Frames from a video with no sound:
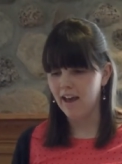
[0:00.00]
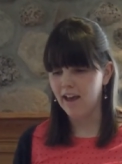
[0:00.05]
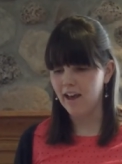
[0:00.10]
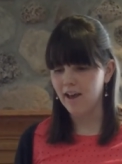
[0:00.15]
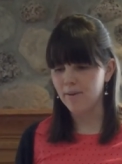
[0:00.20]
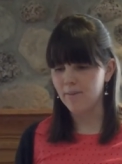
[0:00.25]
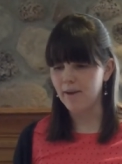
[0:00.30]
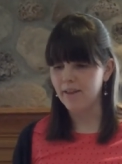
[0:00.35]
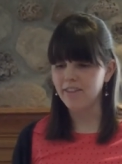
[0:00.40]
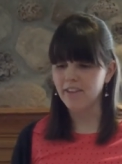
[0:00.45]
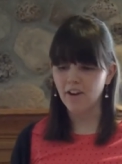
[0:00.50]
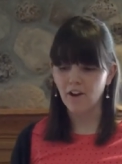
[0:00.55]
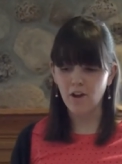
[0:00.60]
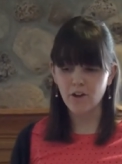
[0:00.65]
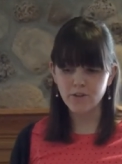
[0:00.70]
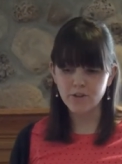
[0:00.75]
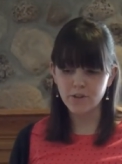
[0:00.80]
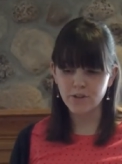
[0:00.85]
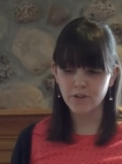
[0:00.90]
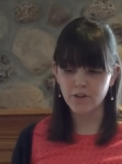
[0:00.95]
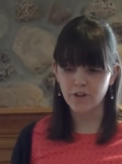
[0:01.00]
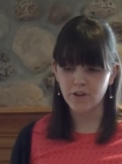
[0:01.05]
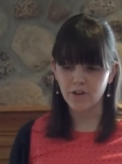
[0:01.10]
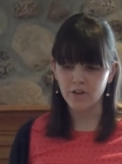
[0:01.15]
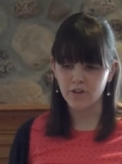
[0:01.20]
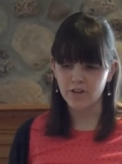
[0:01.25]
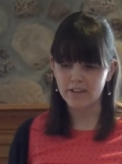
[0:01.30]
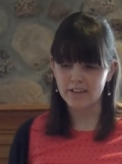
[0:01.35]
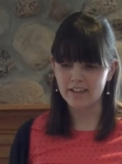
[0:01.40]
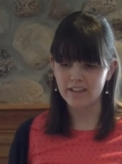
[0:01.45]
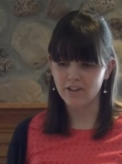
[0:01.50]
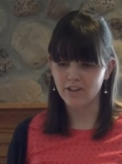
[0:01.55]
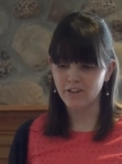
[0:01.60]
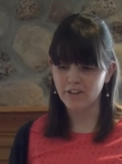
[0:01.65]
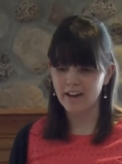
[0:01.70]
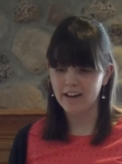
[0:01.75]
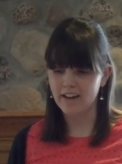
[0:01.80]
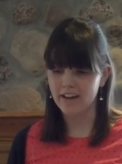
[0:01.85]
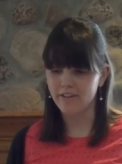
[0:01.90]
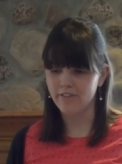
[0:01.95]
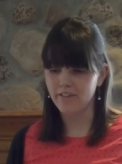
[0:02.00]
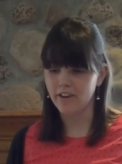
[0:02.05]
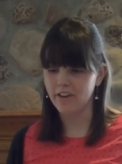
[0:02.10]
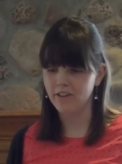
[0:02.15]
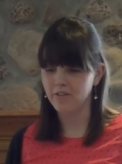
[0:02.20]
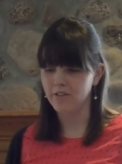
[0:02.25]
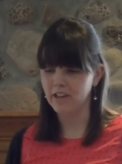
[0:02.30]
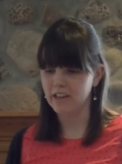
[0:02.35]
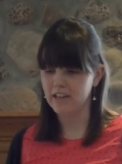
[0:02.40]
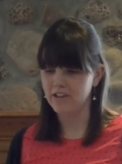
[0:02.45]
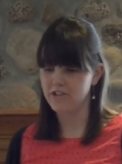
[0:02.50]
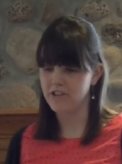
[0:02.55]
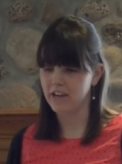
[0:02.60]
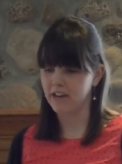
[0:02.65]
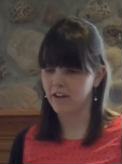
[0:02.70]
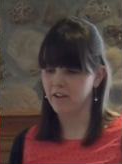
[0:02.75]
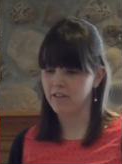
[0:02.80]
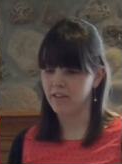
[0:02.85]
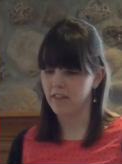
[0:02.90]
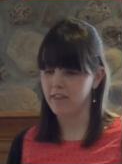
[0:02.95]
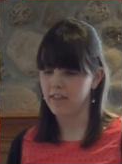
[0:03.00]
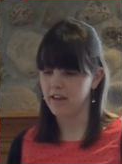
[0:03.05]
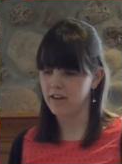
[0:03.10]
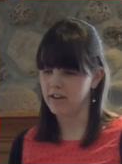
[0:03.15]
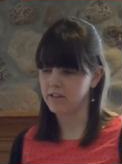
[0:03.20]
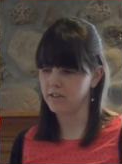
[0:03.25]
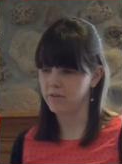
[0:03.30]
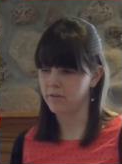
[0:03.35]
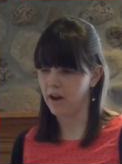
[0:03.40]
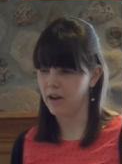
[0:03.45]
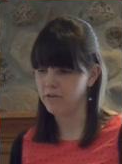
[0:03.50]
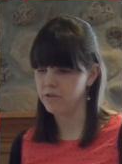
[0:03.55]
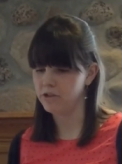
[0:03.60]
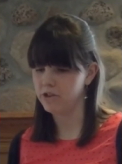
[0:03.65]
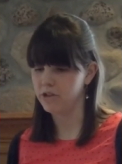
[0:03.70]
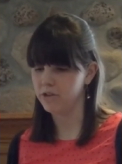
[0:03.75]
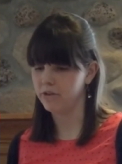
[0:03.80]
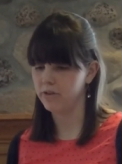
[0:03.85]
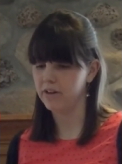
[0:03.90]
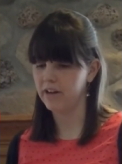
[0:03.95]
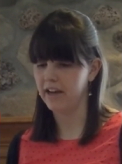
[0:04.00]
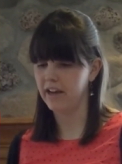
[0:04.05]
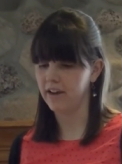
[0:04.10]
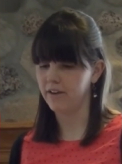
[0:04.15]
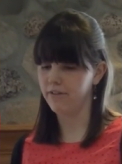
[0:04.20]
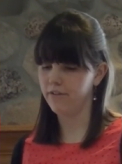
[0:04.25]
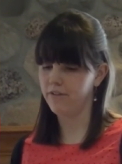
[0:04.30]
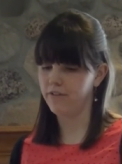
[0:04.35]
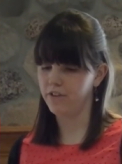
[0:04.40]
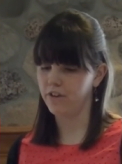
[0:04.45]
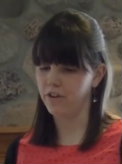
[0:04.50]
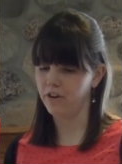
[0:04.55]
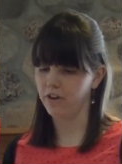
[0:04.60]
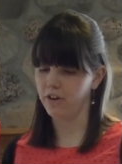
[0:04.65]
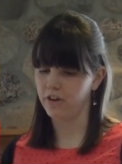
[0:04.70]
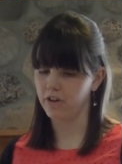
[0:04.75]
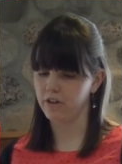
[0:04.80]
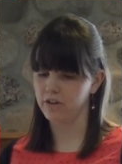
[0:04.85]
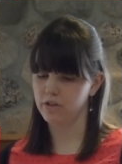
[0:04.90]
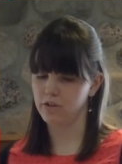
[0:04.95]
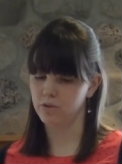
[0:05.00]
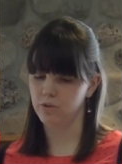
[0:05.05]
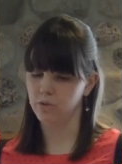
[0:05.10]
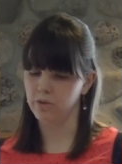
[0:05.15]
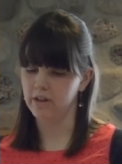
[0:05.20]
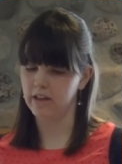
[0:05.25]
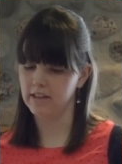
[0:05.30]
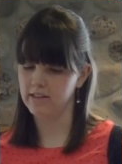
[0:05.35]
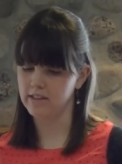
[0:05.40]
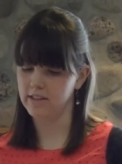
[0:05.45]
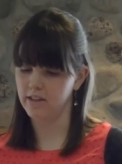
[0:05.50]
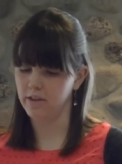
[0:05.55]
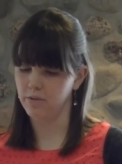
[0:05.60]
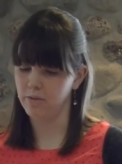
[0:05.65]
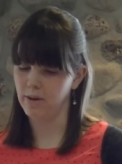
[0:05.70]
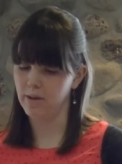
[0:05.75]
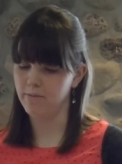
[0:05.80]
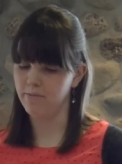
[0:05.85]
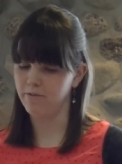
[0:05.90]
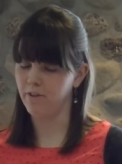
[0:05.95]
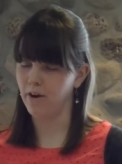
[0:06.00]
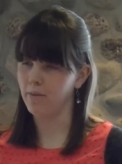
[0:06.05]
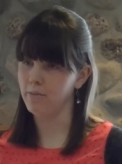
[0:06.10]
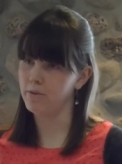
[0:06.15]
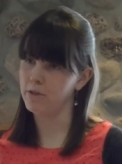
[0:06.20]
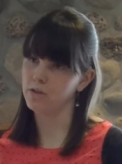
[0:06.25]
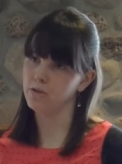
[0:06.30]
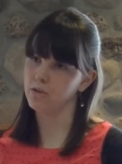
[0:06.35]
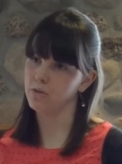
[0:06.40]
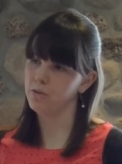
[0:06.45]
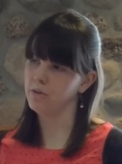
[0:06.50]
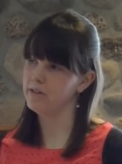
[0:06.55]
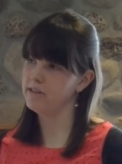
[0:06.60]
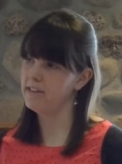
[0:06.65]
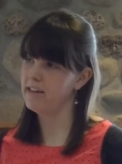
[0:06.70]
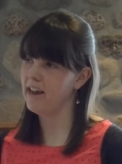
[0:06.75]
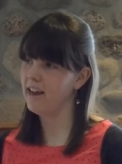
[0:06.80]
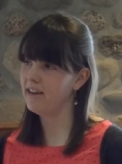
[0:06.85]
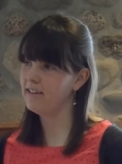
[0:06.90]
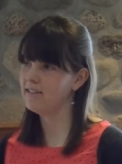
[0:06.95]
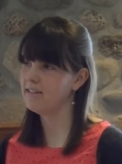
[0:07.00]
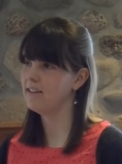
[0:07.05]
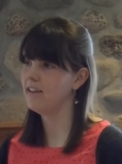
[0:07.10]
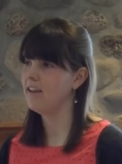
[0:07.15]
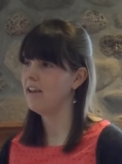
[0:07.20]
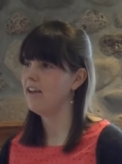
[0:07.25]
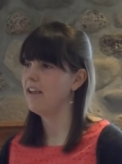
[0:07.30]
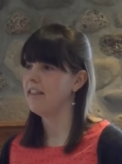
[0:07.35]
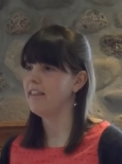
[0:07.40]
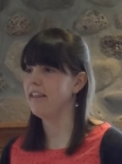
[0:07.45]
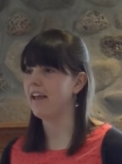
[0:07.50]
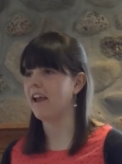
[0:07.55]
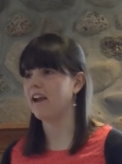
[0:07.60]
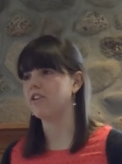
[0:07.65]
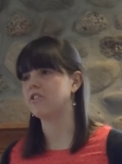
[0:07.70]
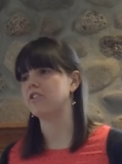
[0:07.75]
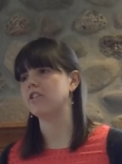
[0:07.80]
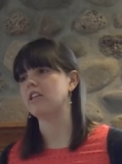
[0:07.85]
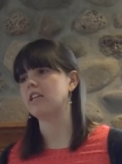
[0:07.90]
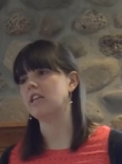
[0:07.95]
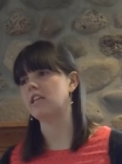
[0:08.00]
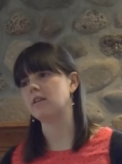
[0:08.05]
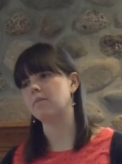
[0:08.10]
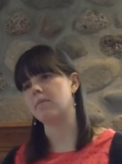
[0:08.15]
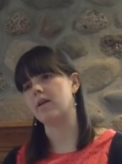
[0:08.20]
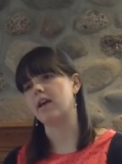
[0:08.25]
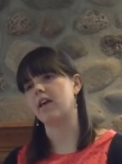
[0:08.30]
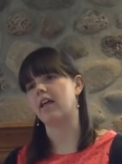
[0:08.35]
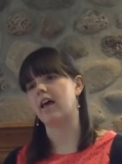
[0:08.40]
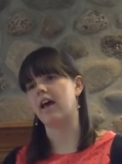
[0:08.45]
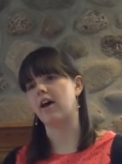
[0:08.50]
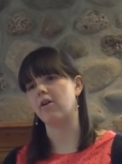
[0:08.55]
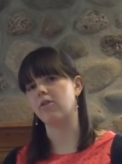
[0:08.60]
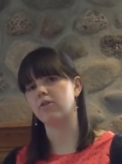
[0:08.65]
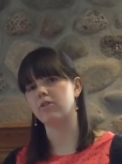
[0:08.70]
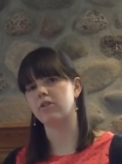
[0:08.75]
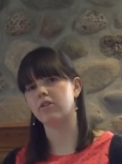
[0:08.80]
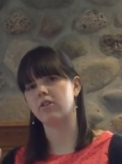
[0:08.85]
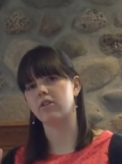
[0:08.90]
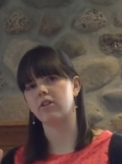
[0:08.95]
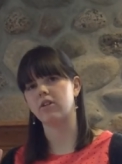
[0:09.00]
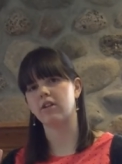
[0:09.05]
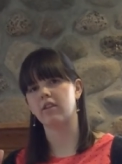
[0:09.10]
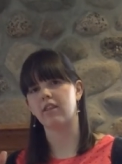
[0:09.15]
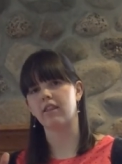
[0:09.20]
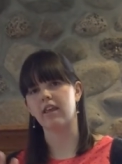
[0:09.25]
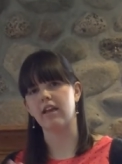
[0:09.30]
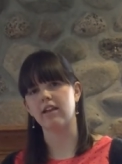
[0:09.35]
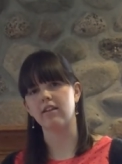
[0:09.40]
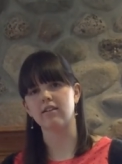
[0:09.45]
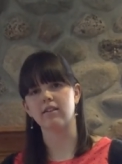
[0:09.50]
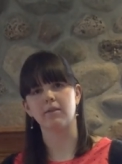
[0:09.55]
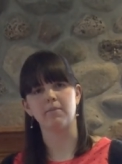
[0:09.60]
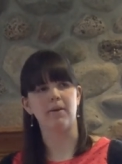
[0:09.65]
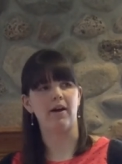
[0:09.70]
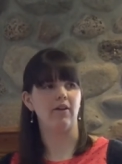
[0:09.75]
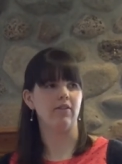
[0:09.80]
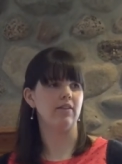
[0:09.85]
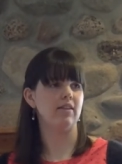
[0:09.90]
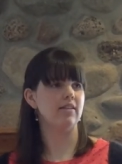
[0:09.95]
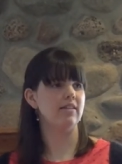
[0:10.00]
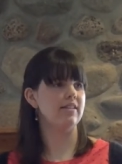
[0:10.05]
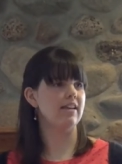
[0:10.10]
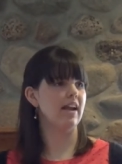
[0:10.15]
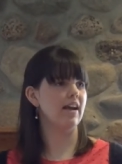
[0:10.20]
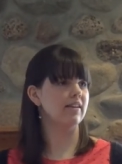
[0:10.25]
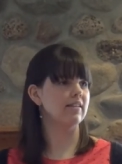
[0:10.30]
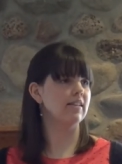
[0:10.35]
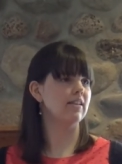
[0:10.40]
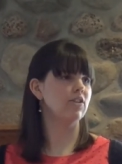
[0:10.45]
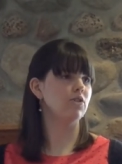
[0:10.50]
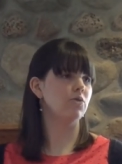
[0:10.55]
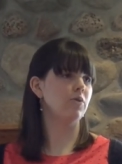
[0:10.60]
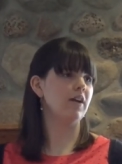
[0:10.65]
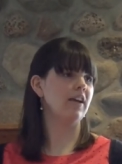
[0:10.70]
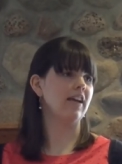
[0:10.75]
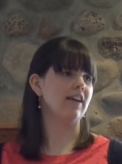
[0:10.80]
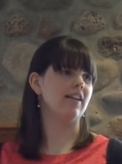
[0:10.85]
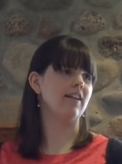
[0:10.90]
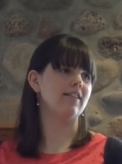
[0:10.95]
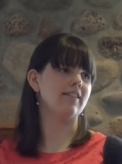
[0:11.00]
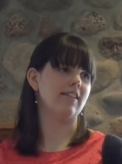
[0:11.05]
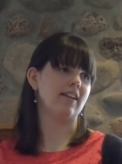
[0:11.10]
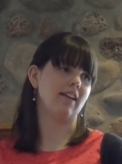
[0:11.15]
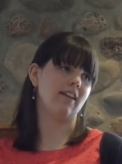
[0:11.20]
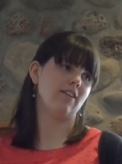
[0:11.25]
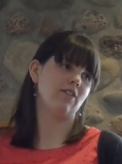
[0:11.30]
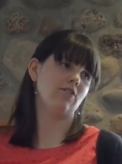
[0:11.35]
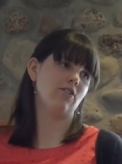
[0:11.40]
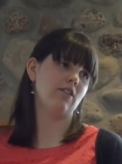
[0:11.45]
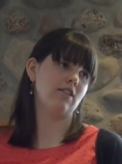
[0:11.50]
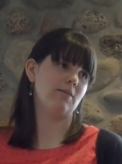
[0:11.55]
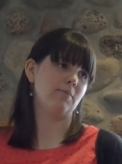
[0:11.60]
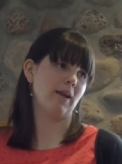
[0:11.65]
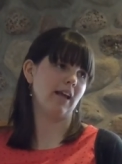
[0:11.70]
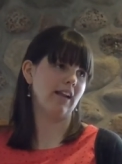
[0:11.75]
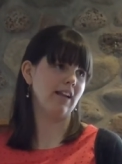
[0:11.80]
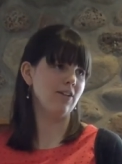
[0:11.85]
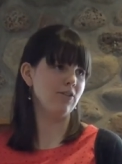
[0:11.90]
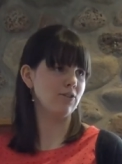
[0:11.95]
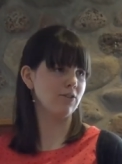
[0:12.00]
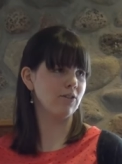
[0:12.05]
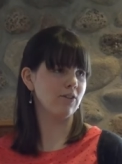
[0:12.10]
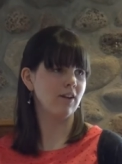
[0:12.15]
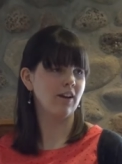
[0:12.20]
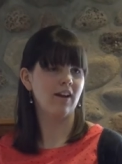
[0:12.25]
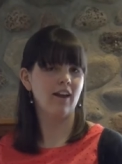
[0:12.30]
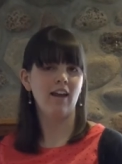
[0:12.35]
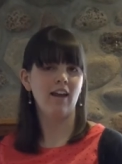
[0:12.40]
Um, and then also, you know, get creative and really check out the things around you. If your school gets the REAP Farm to School snacks, they actually email out things about the snacks each week, and it's in English and Spanish.